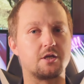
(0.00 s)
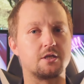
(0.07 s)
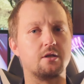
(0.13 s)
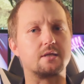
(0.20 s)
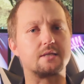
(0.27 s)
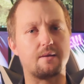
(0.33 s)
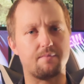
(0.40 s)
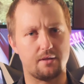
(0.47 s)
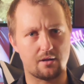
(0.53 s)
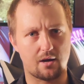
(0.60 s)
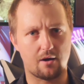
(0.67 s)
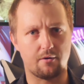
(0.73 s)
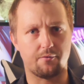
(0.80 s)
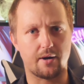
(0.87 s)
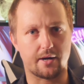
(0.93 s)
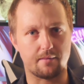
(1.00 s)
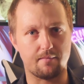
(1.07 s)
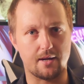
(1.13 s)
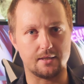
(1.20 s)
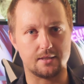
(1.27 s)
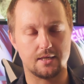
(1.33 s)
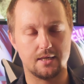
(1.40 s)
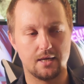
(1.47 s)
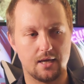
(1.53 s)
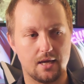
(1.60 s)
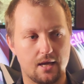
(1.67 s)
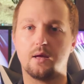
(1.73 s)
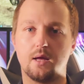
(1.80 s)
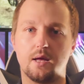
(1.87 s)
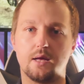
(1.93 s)
Which is not something that I would recommend.
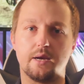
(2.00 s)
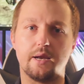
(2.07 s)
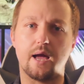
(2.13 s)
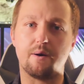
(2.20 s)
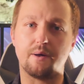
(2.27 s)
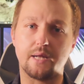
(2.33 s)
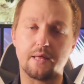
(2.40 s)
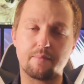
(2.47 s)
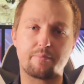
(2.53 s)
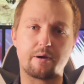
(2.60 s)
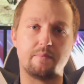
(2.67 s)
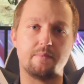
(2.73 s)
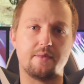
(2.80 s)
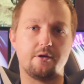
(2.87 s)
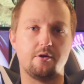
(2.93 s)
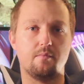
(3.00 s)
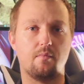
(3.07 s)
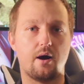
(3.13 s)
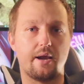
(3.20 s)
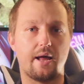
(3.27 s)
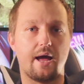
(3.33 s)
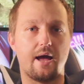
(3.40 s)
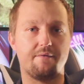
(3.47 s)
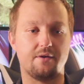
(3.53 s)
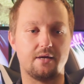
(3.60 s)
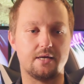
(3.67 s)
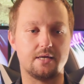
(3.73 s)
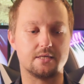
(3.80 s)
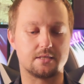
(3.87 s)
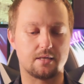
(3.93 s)
Now, another problem that you might
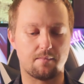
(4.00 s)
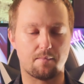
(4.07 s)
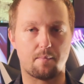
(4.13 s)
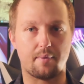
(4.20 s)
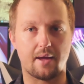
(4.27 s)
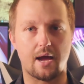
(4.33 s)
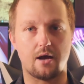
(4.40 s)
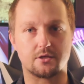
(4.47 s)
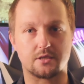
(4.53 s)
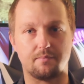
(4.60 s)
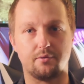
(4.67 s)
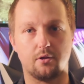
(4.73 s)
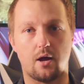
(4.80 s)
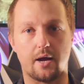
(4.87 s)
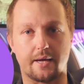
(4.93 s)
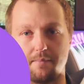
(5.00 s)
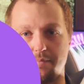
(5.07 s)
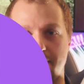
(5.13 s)
have is power supply